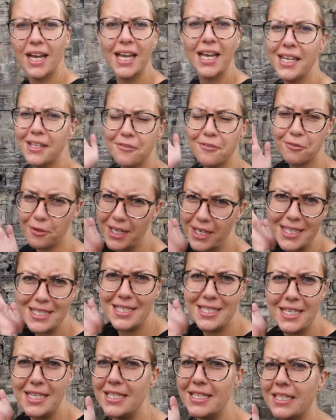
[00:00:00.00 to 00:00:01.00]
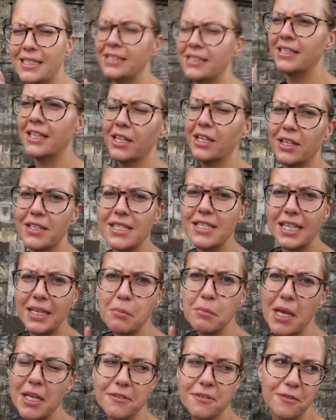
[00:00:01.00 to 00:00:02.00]
I love rain season. It constantly
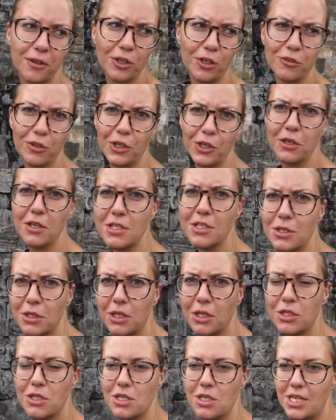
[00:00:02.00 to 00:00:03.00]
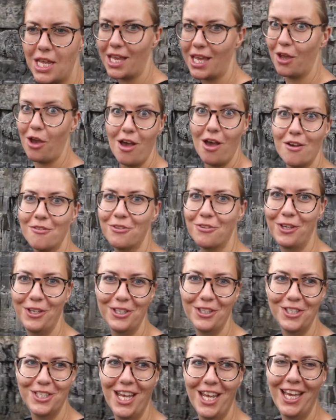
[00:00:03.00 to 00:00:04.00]
makes fun of you as soon as you take off
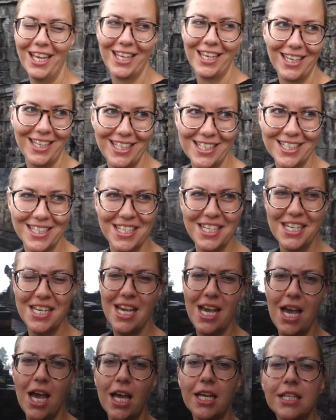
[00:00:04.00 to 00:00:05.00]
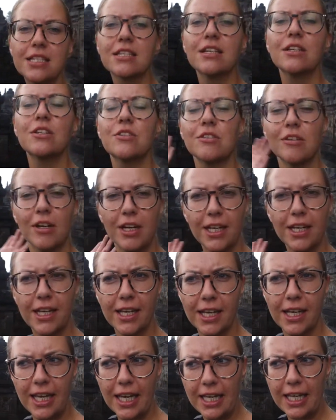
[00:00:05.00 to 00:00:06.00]
your jacket. It starts
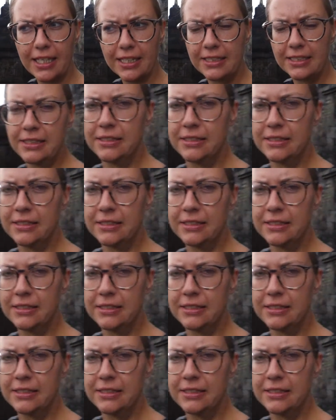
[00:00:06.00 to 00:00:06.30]
raining again.